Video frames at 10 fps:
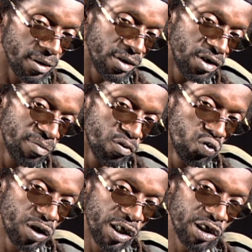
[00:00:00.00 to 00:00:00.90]
Even
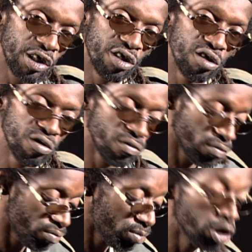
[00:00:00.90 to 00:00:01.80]
though they kill,
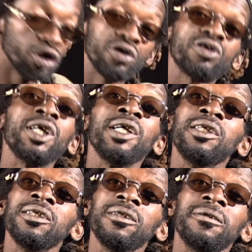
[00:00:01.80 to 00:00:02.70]
still.
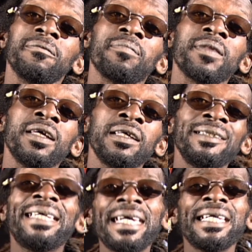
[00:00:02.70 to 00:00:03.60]

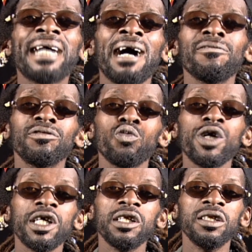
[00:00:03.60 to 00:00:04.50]
They have the
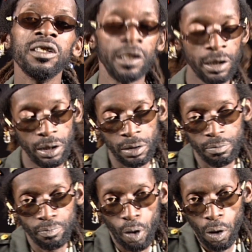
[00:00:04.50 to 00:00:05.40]
will.
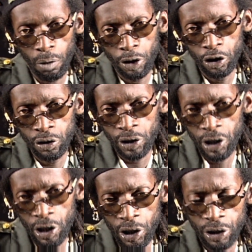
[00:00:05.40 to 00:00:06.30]
Empowered with
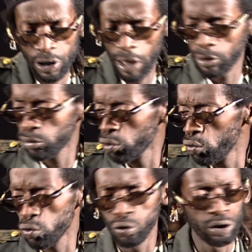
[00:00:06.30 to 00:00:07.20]
education,
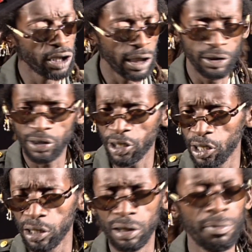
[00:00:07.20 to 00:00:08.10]
tools, and
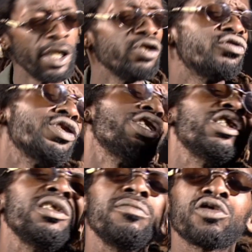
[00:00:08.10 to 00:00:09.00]
skill. Many
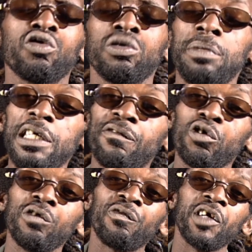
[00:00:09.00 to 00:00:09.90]
dreams could be
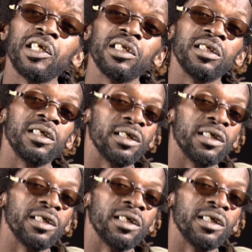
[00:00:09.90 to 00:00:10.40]
fulfilled.